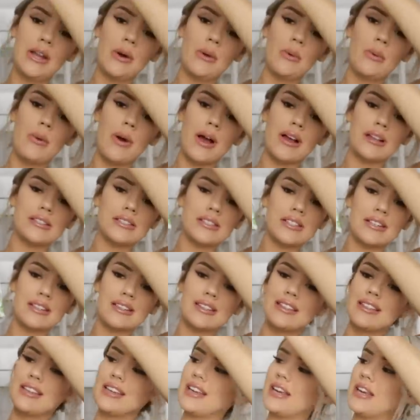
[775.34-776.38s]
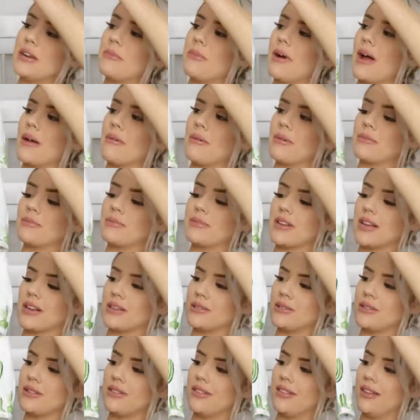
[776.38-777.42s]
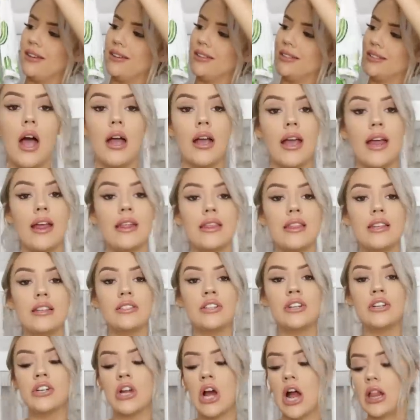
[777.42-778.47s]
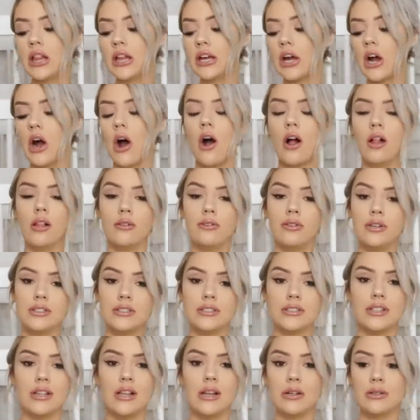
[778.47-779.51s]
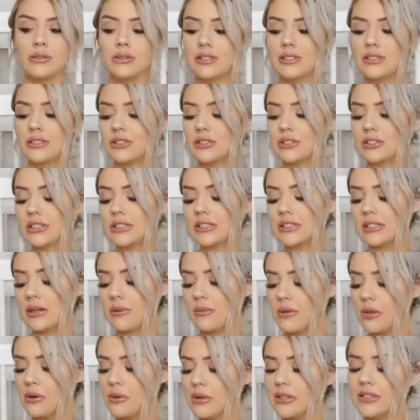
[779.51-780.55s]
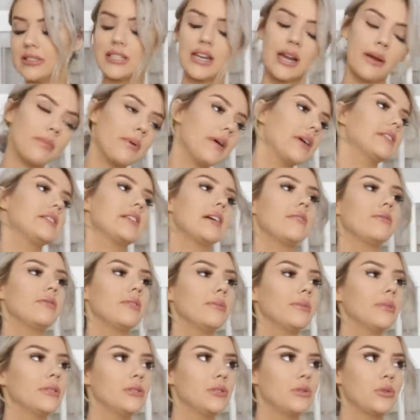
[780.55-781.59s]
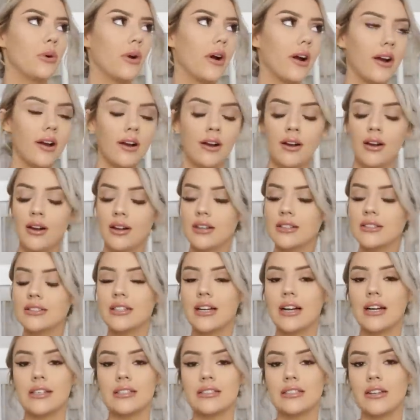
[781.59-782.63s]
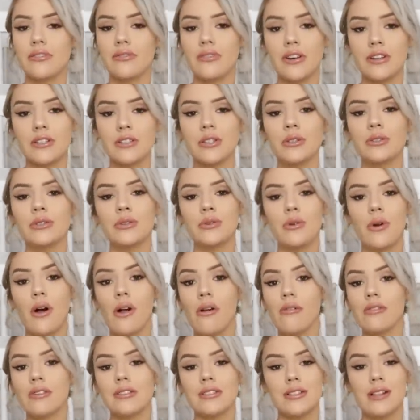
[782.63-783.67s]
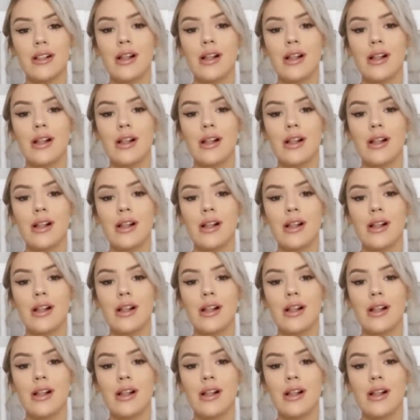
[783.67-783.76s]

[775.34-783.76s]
little western theme. I'm obsessed with this. Again, these are not like all of his clothes. This is just some of the ones that I picked out from his drawer because if I showed you all of his